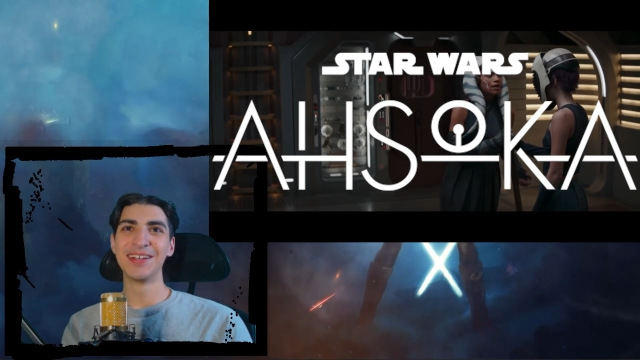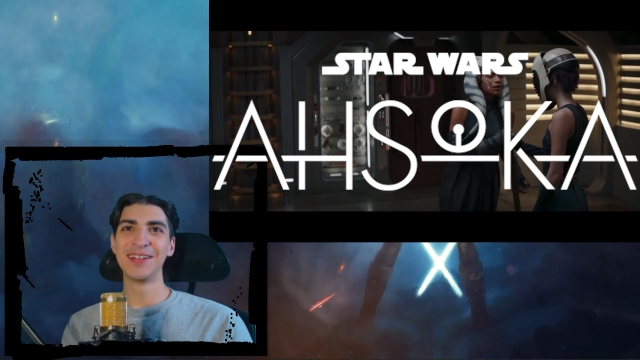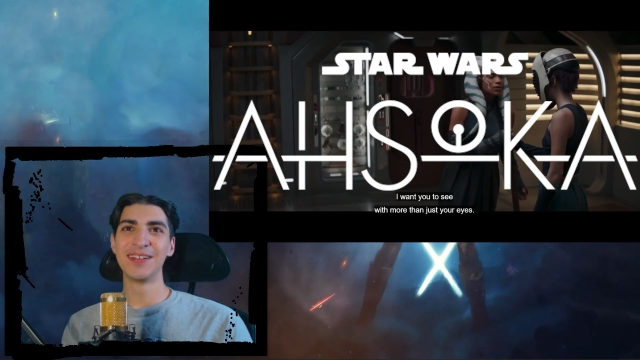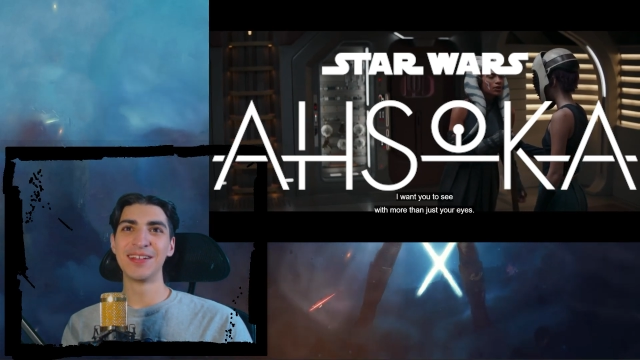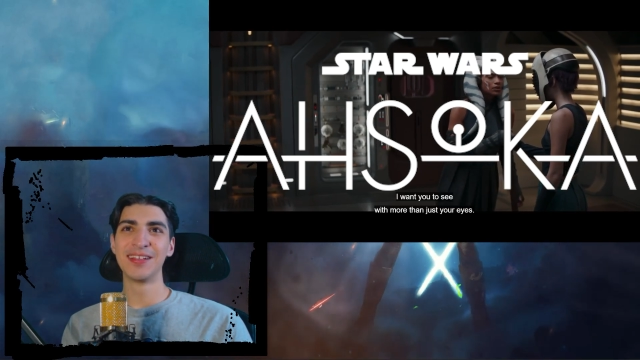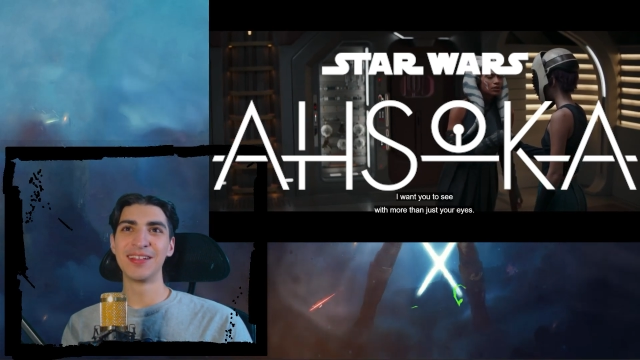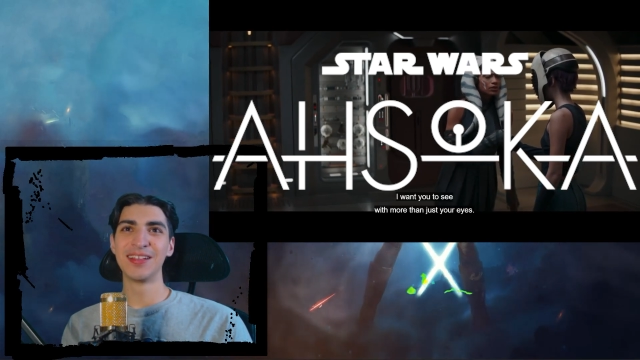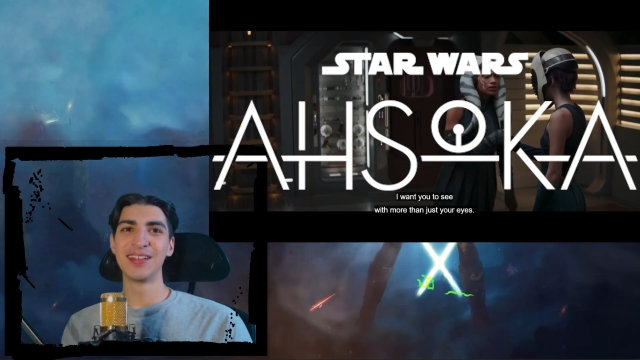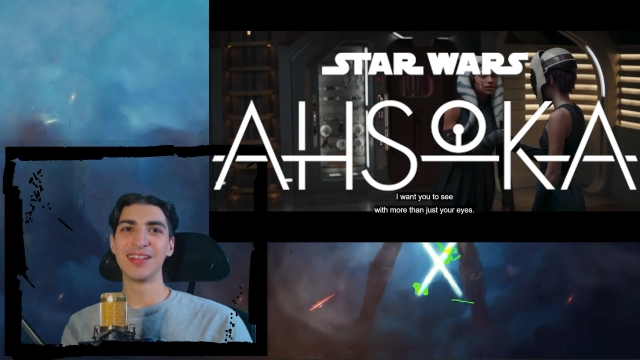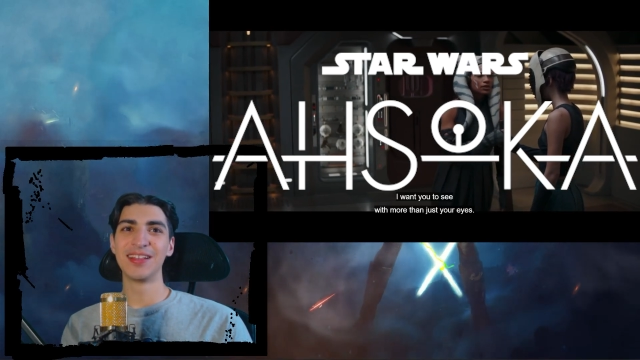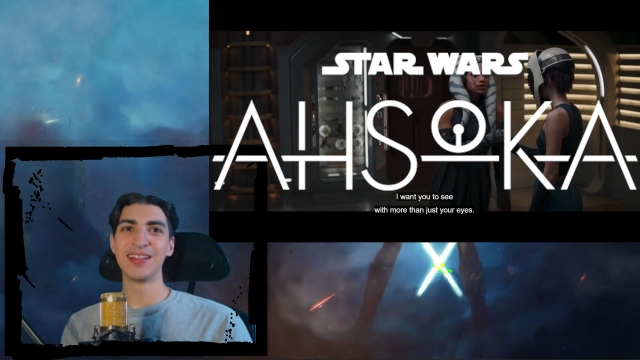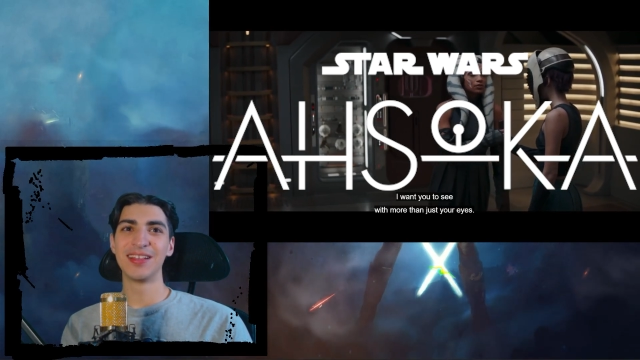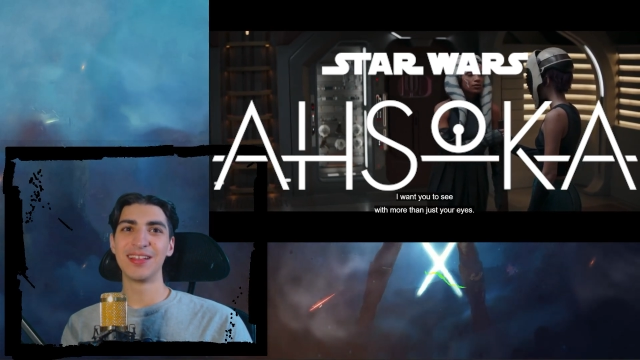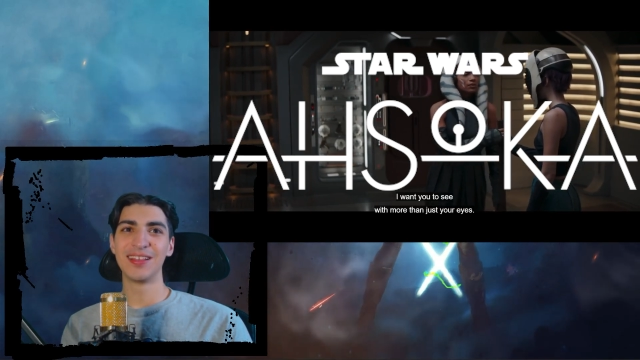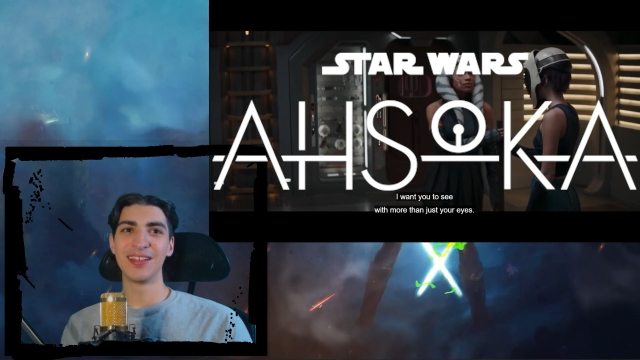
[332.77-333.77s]
I want you to
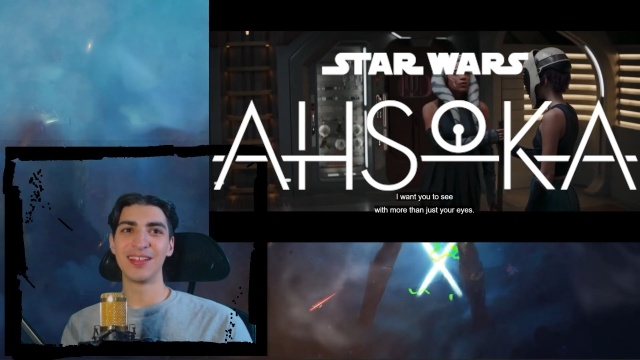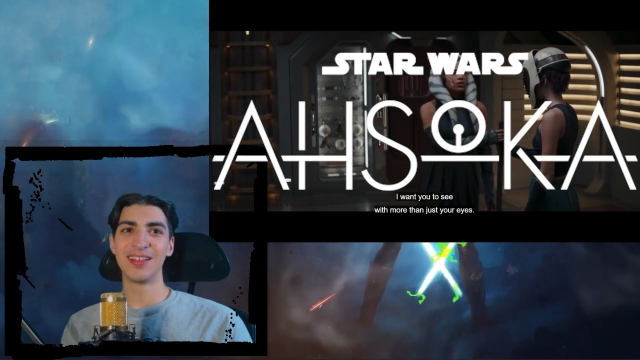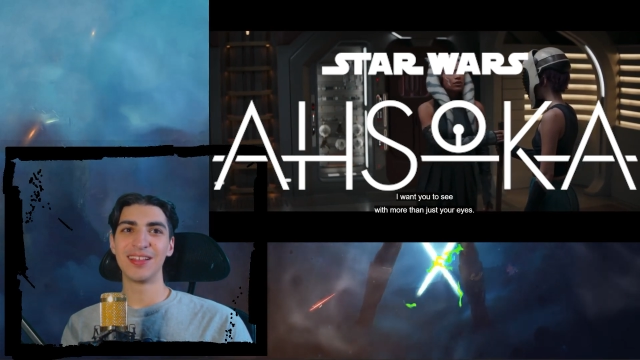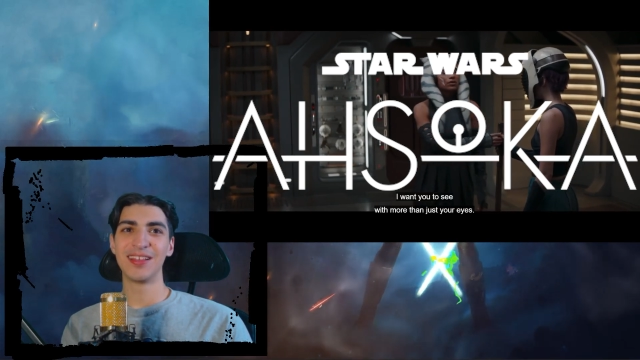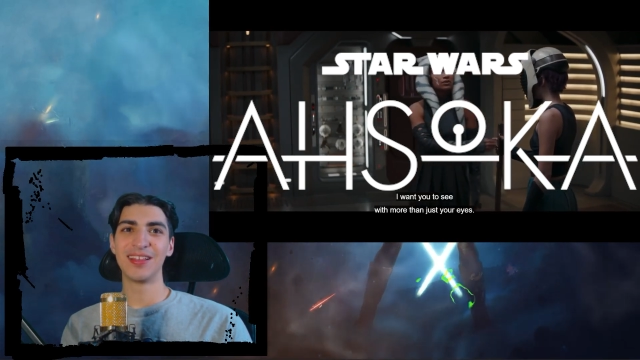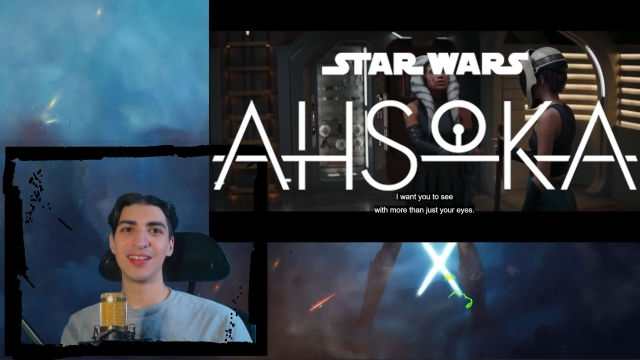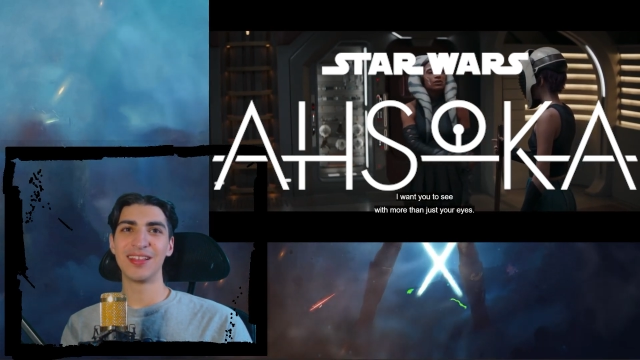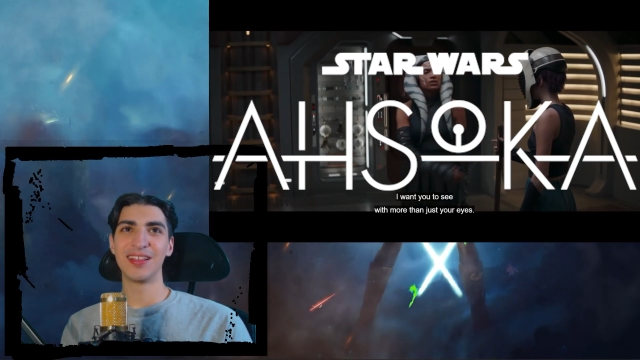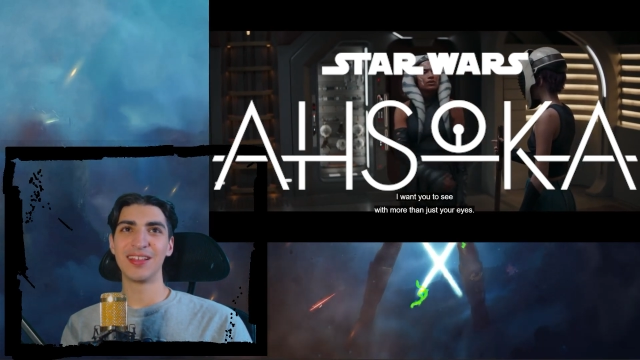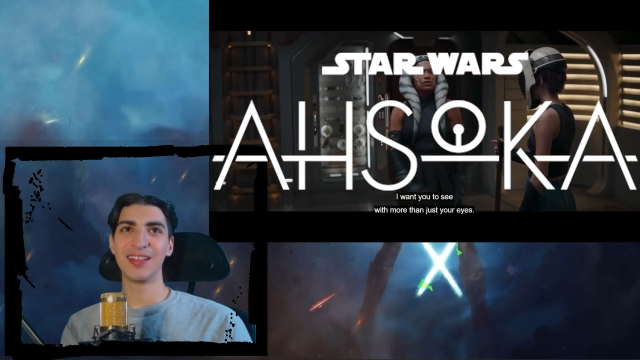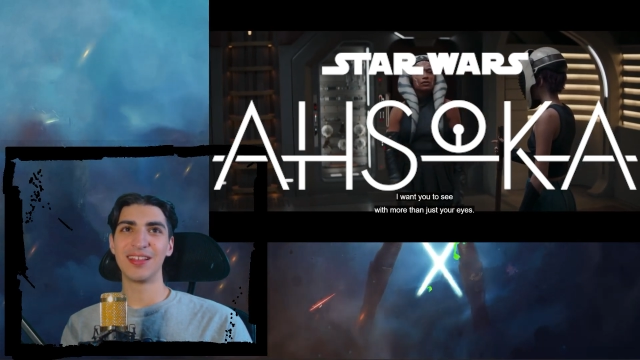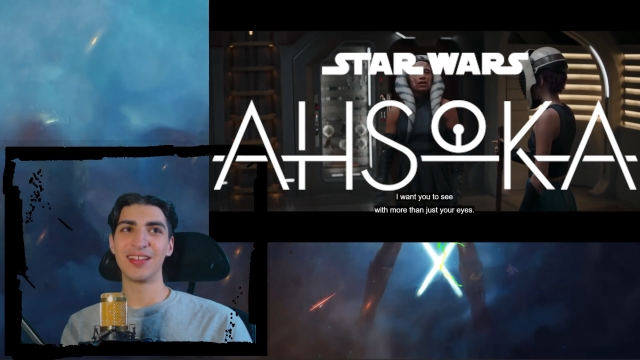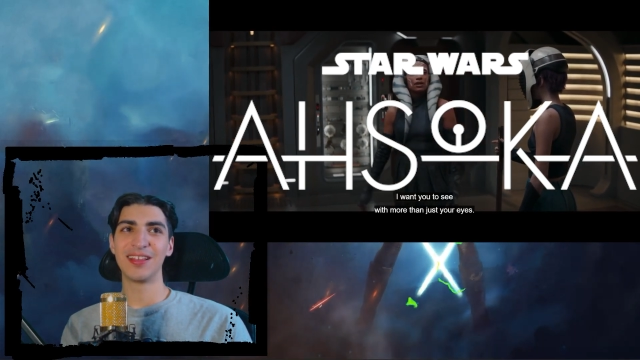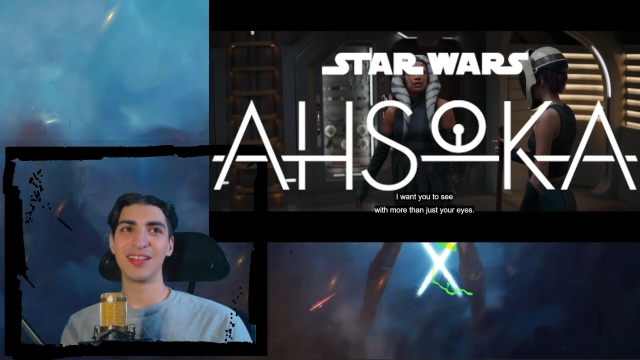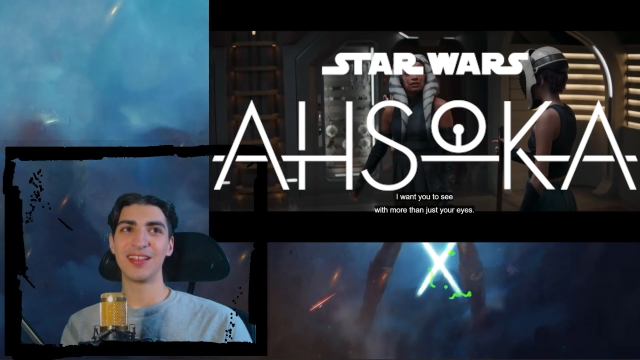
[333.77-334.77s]
see with more than
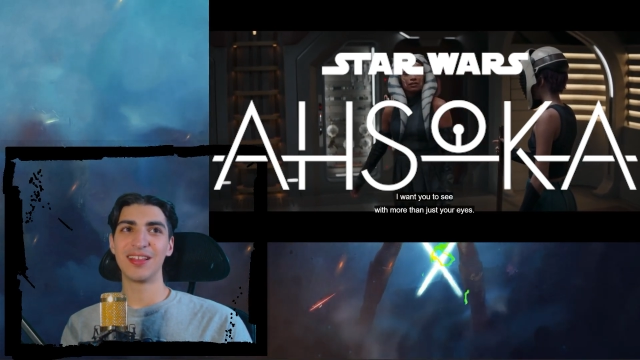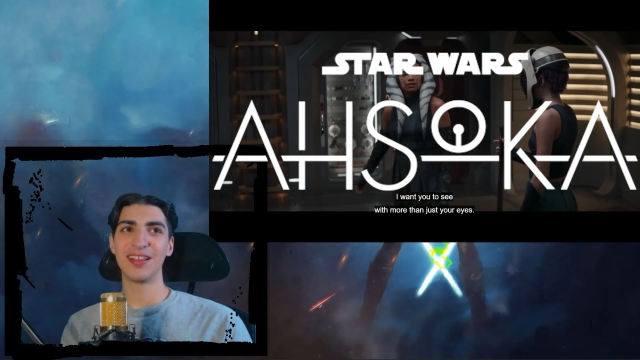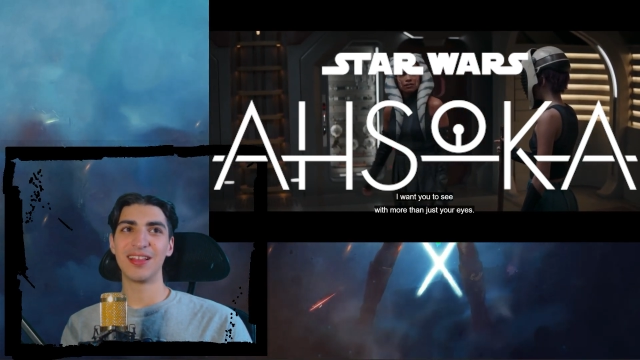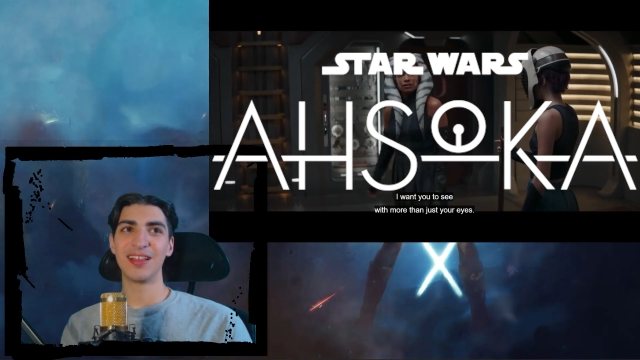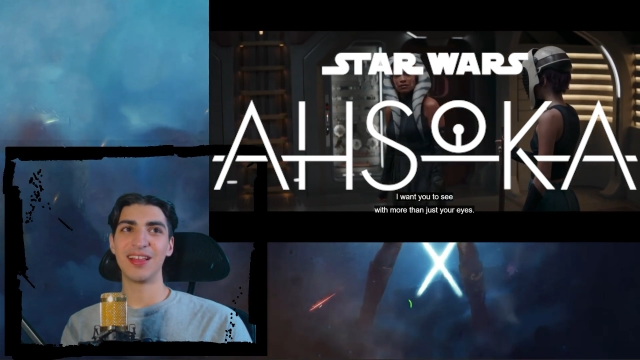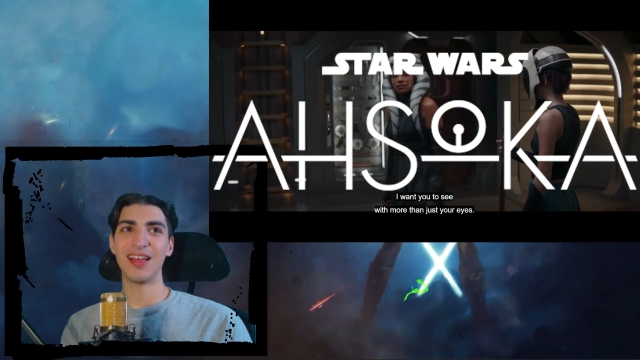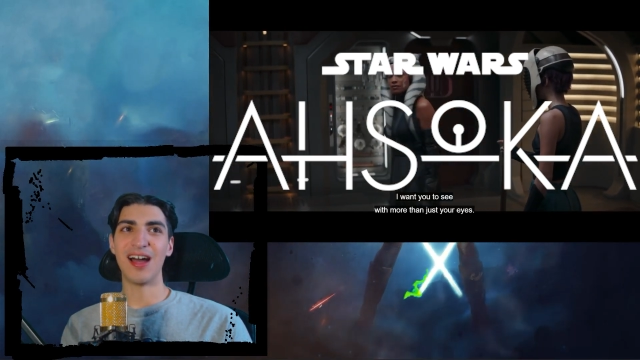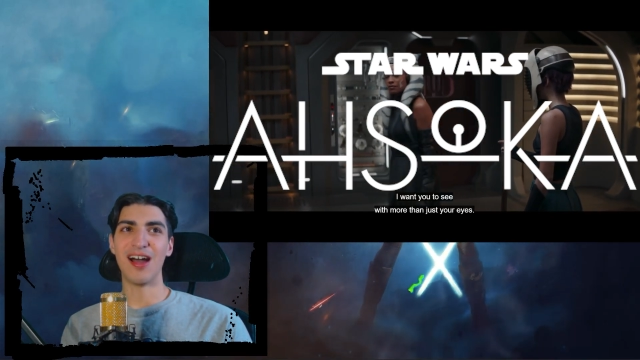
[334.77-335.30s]
just your eyes.